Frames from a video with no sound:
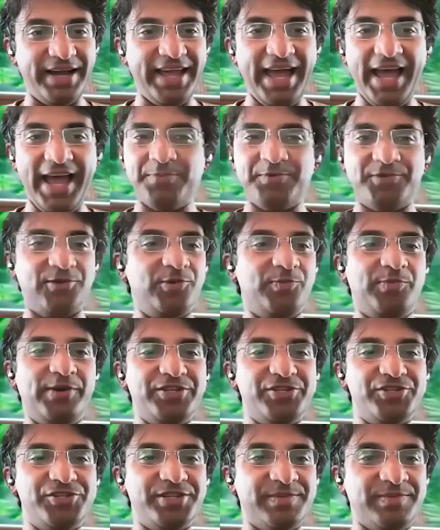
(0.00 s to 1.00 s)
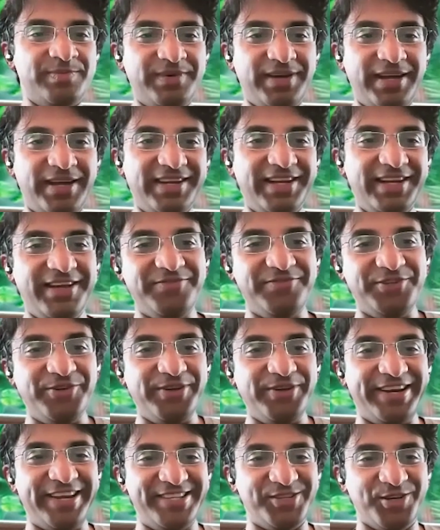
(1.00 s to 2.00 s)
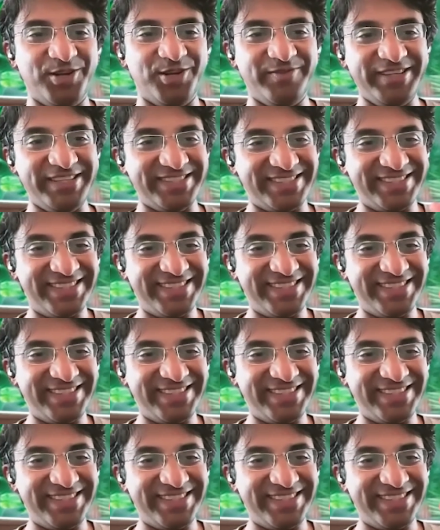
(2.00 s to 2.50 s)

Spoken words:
absolute pleasure, Jim. I love doing it as always.